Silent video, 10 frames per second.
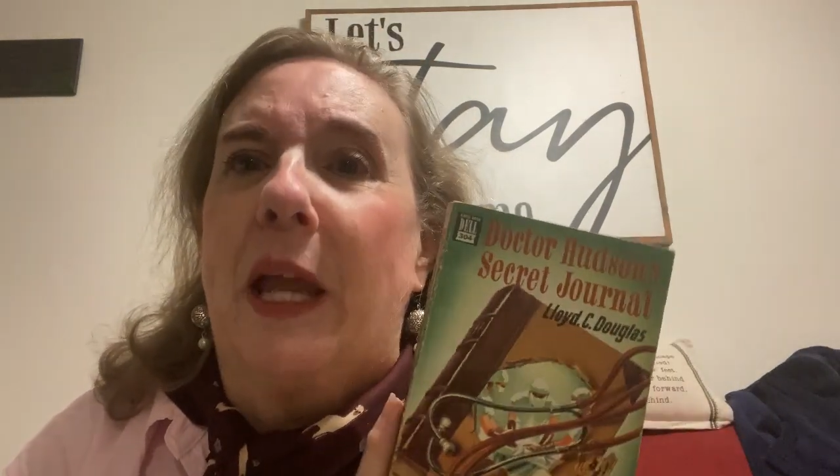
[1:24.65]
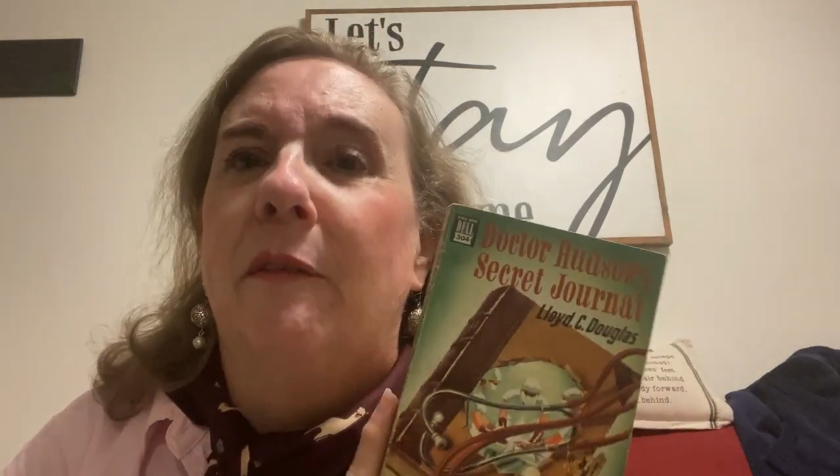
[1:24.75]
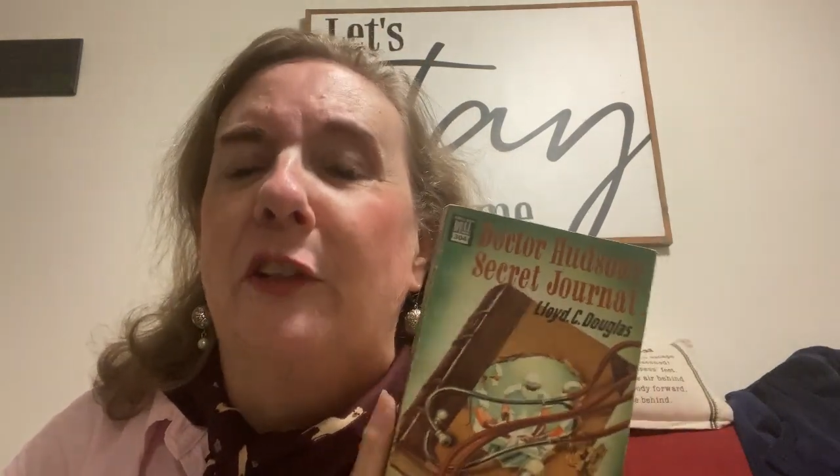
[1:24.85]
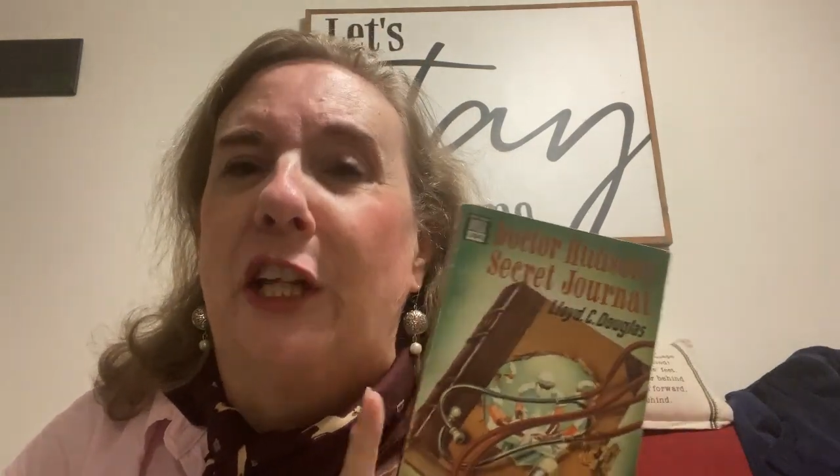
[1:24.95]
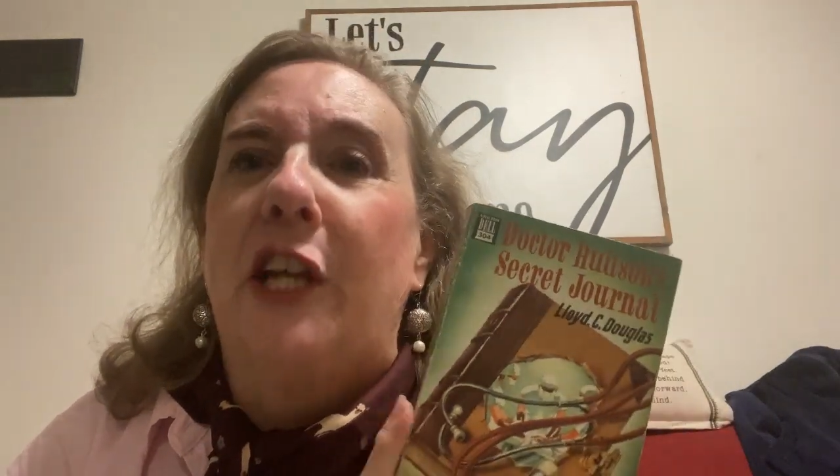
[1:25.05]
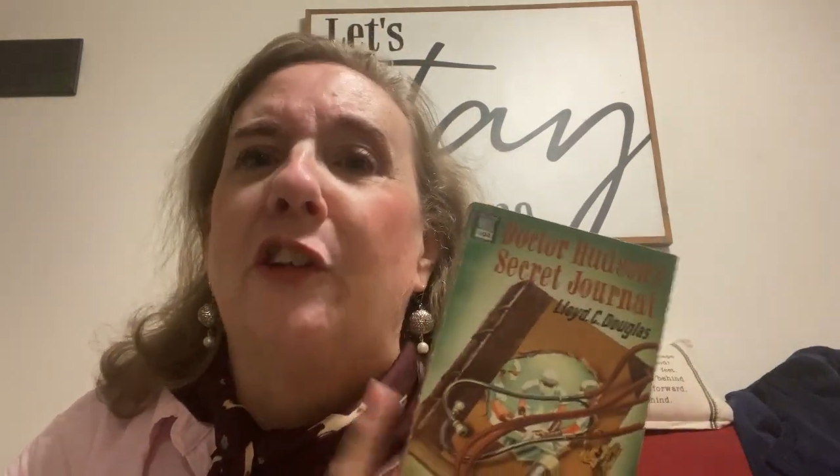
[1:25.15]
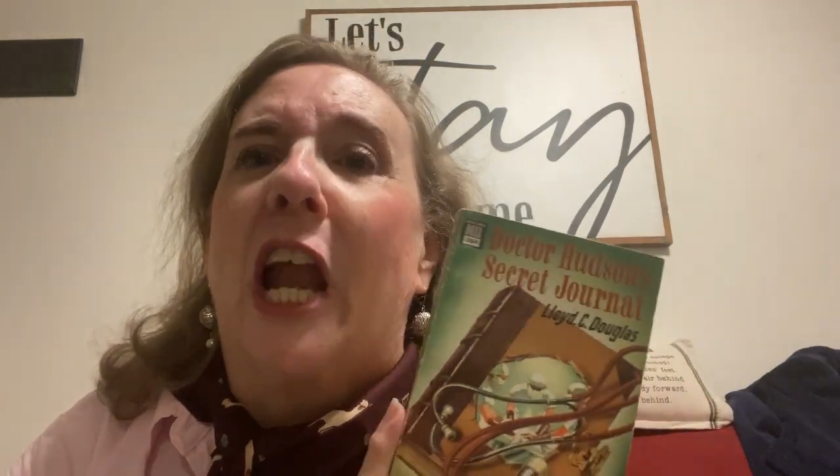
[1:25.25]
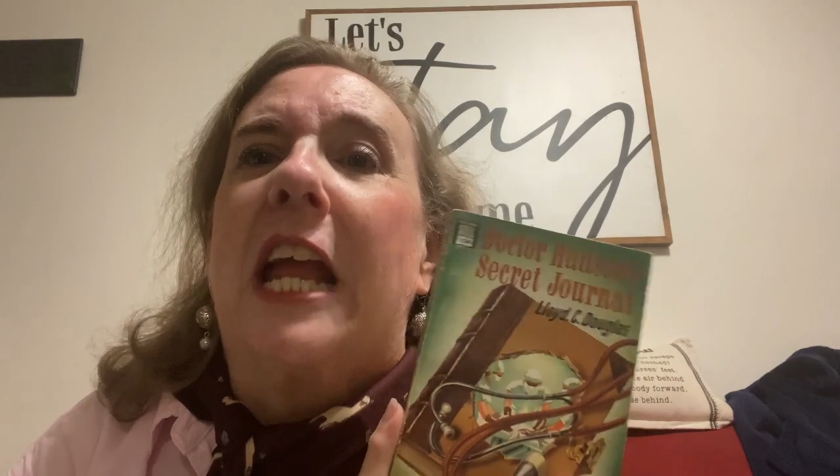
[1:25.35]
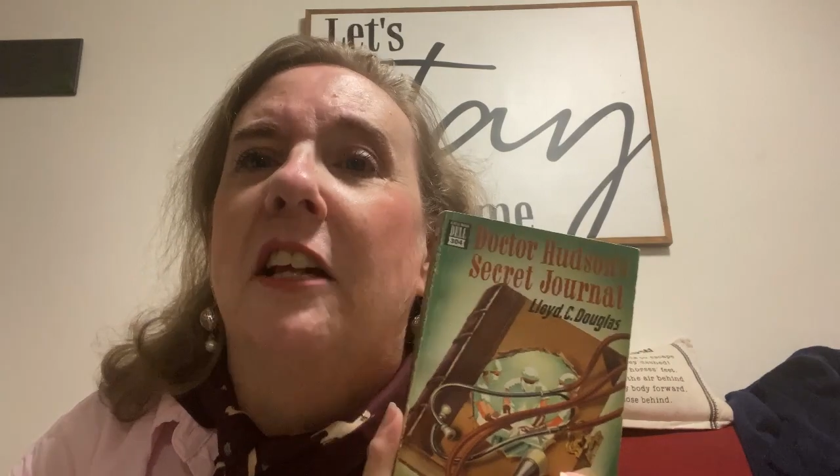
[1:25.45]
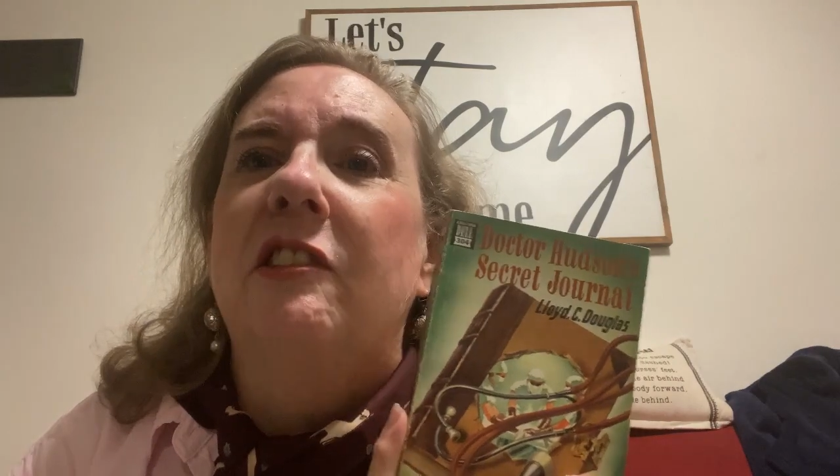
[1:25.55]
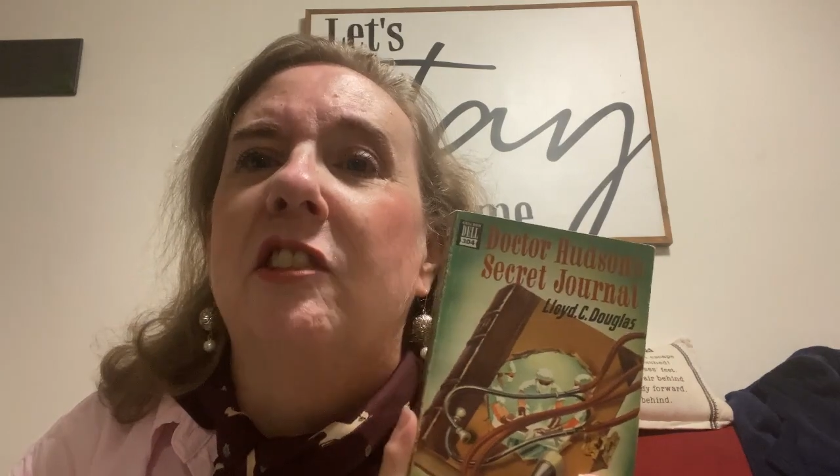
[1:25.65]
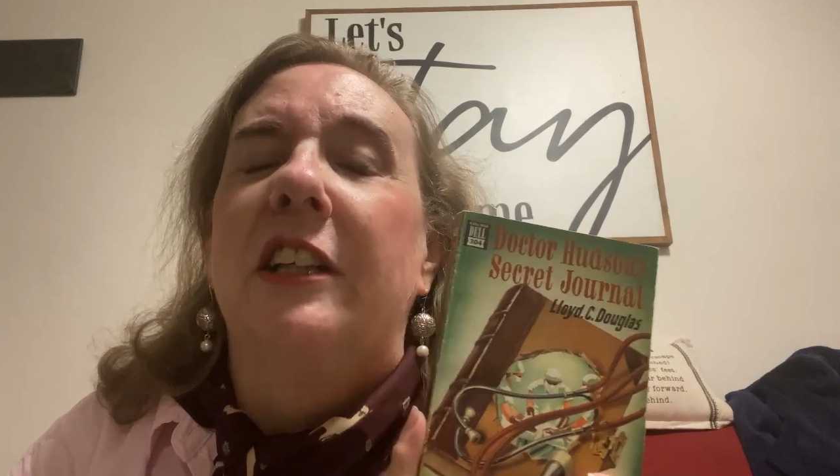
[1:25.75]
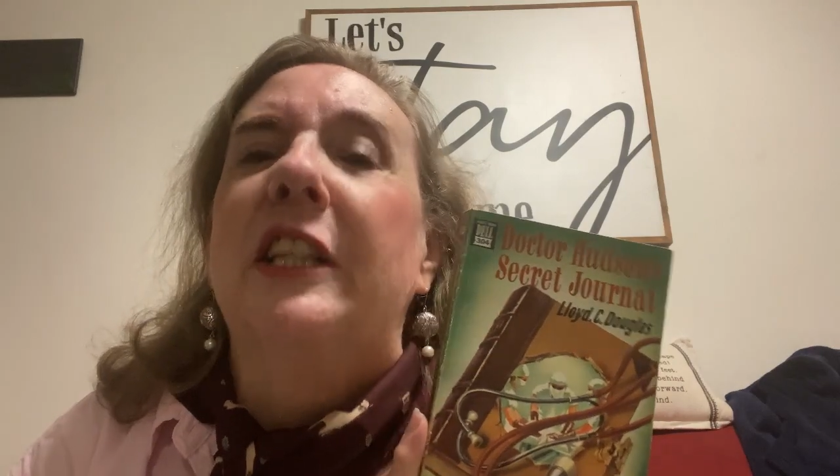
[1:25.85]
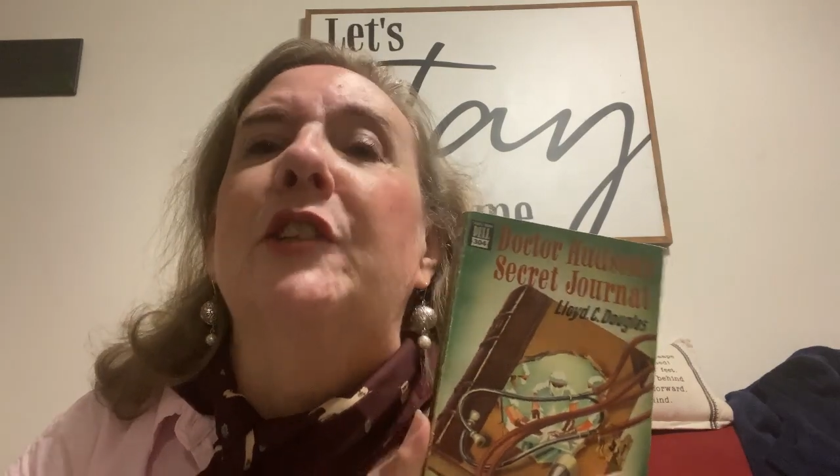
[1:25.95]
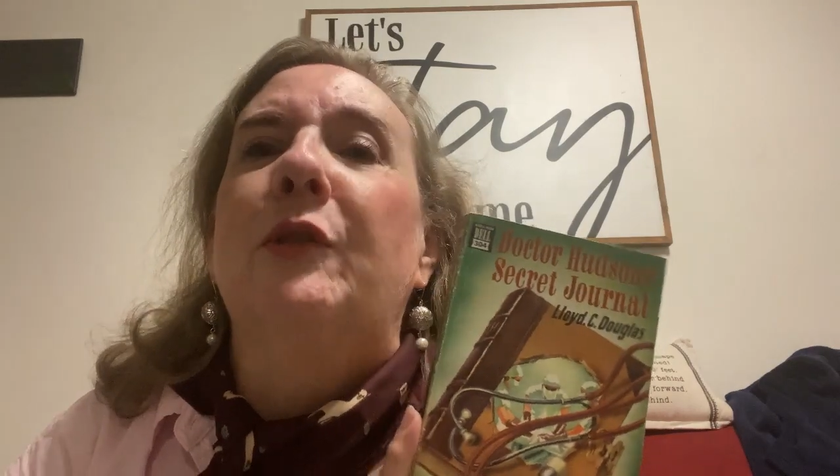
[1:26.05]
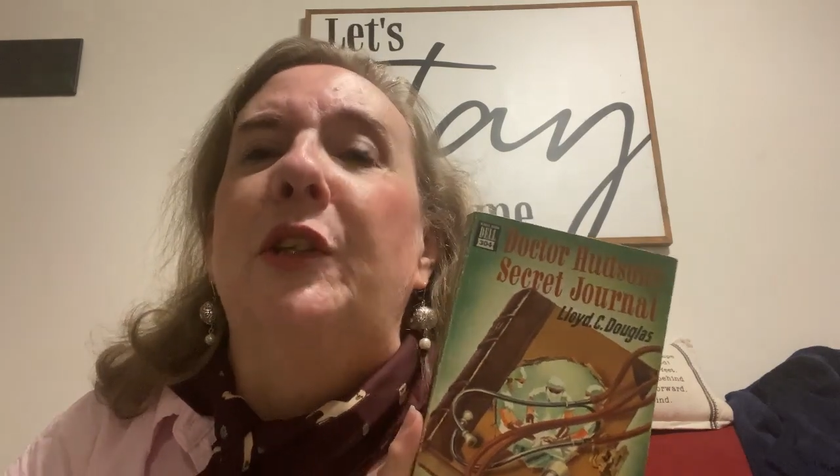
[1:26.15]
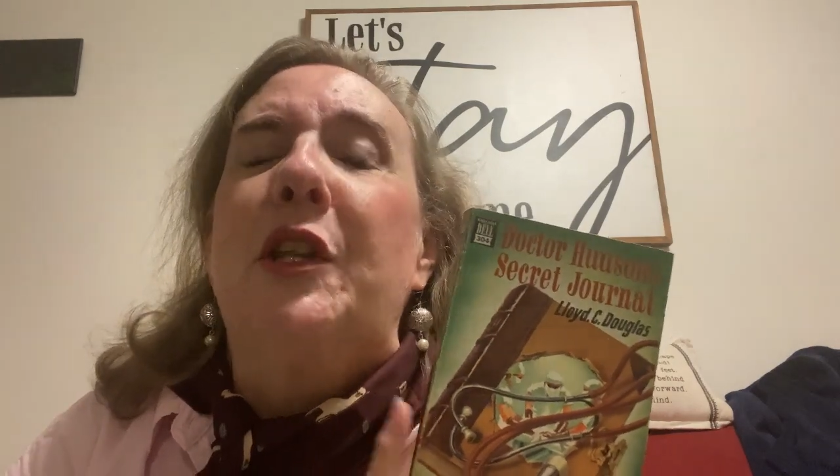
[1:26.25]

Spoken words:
able to get your hands on this one.